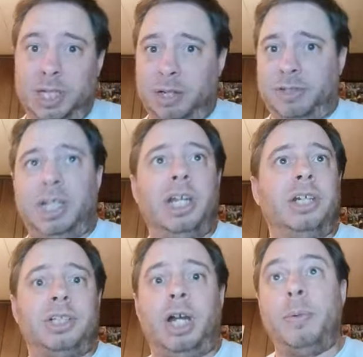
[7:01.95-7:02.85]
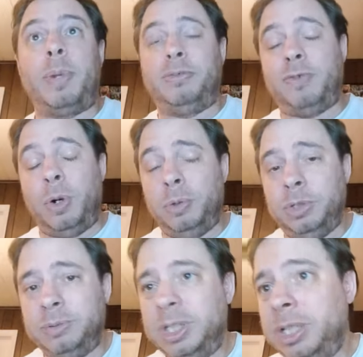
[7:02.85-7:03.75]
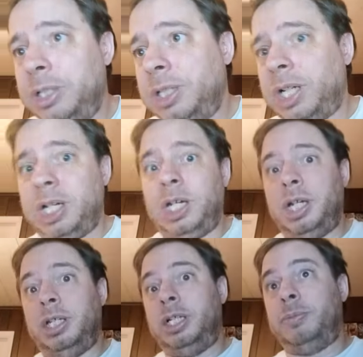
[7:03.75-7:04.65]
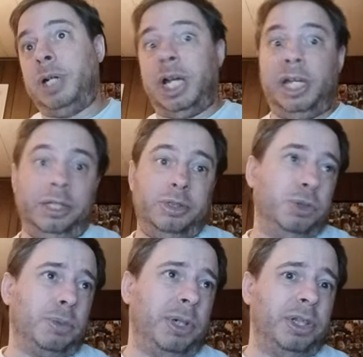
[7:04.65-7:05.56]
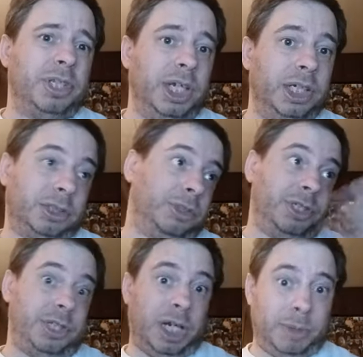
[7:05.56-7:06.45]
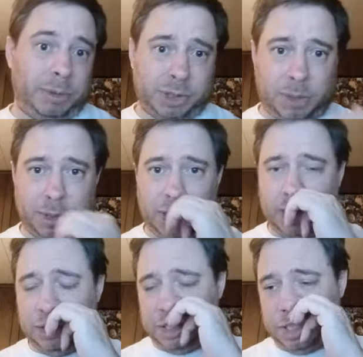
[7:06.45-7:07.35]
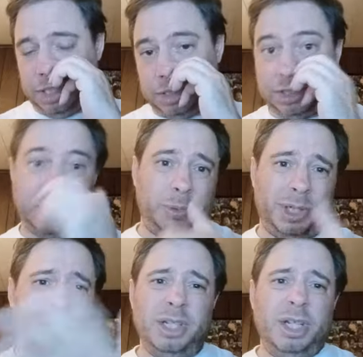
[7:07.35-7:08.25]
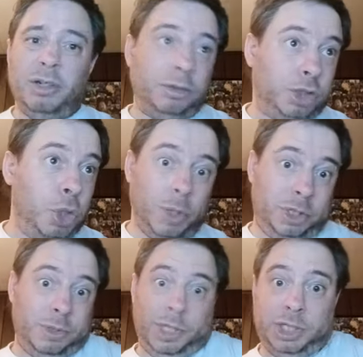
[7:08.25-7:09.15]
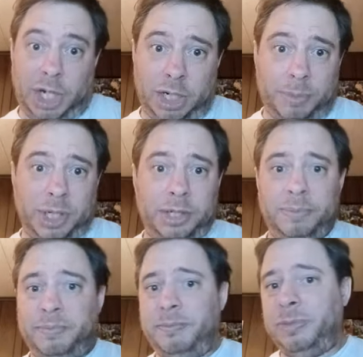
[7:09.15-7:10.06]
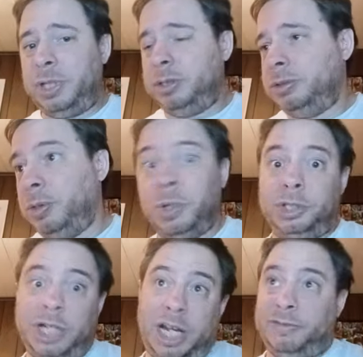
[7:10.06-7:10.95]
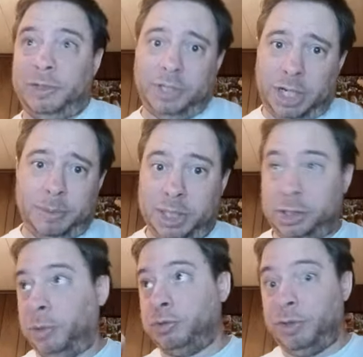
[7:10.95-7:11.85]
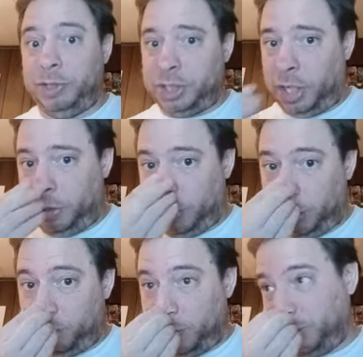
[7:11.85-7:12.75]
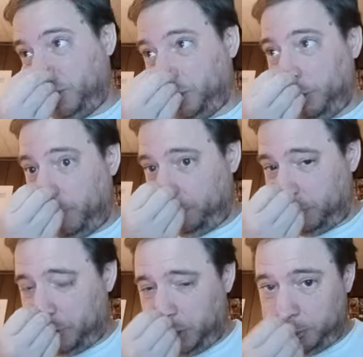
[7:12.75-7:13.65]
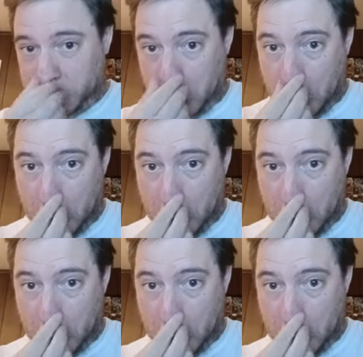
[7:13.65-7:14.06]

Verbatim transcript: I ran out of time on my phone. And um, I had to do some other things because Dynamite was coming on and shit. So I didn't want to do it during Dynamite or after Dynamite because I was really tired and I went to sleep after Dynamite.